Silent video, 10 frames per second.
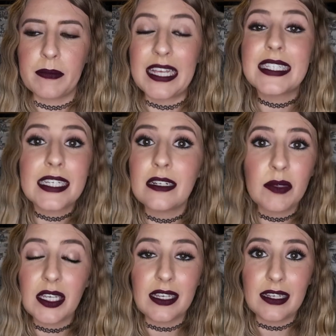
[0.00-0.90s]
it's gonna
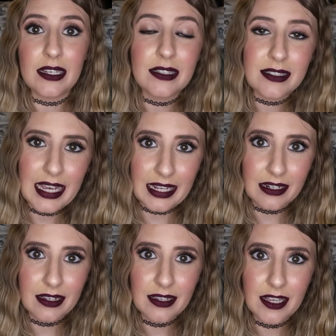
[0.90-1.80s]
be insane.
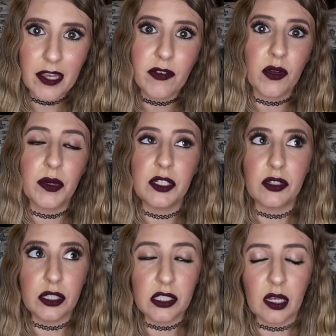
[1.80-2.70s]
If you're going
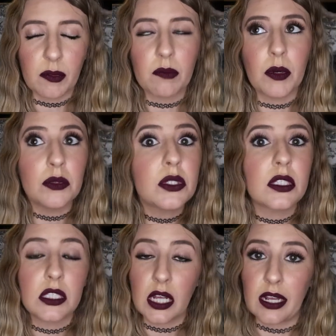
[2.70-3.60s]
during summer, most
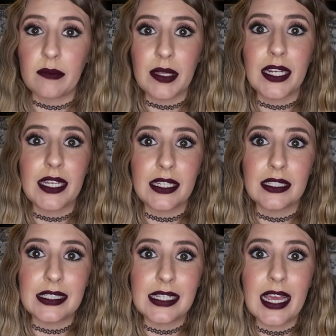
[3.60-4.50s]
of the time it is